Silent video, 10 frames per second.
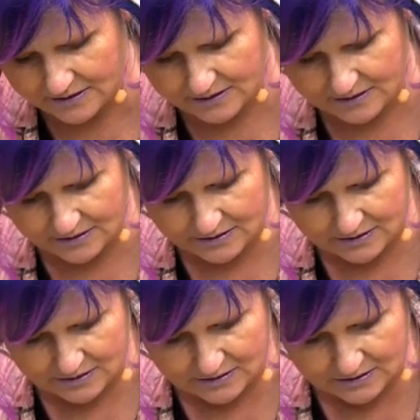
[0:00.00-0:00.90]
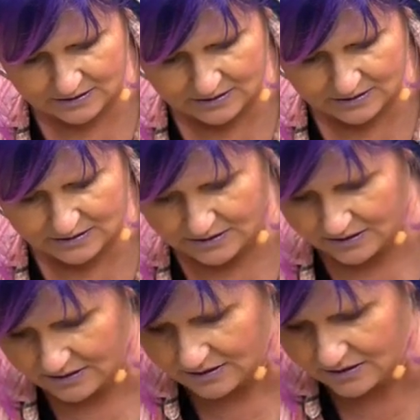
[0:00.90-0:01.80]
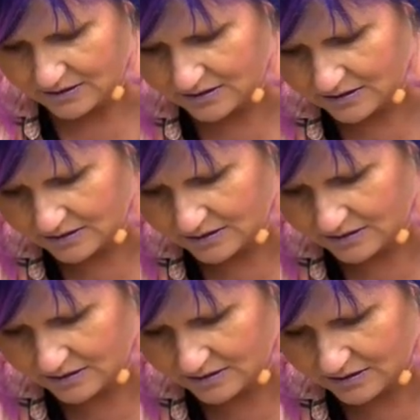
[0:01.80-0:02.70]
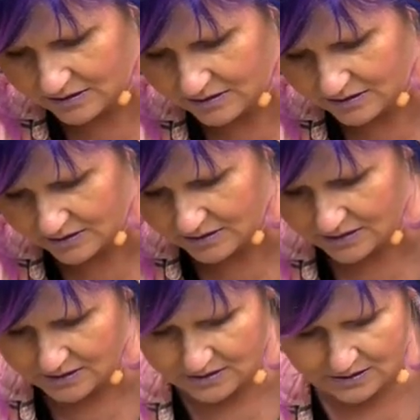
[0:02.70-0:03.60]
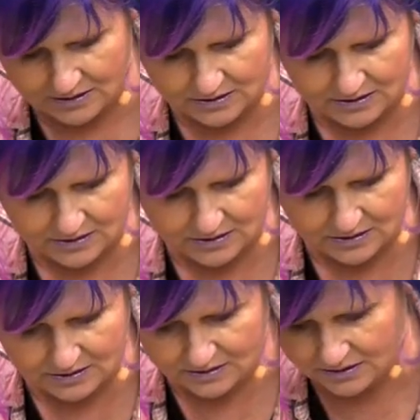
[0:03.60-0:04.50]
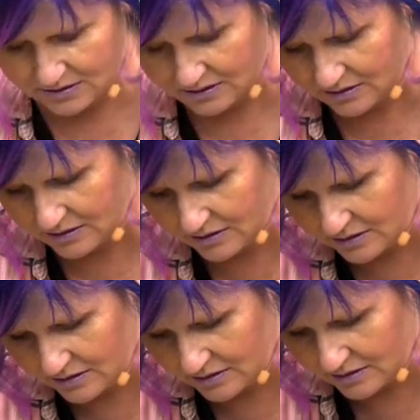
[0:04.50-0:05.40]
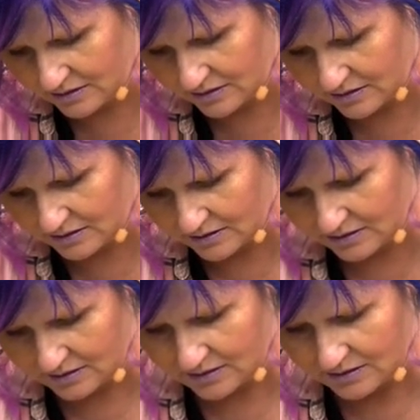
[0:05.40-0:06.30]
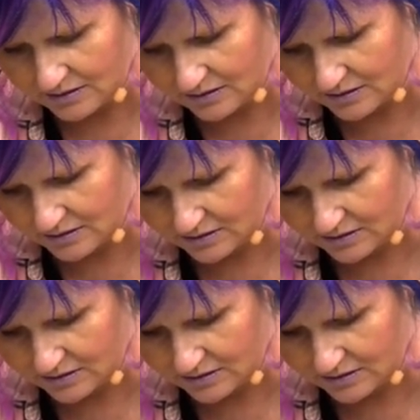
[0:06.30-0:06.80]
(silence)